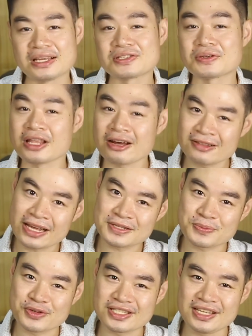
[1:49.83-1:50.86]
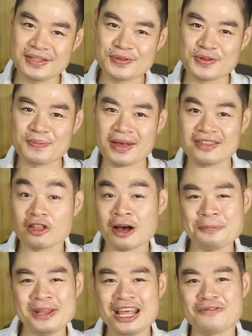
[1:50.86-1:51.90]
So now let's proceed to my
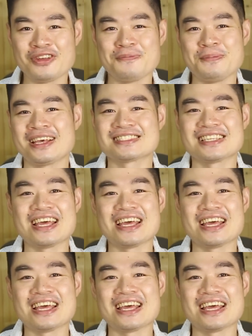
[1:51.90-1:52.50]
top 11 picks,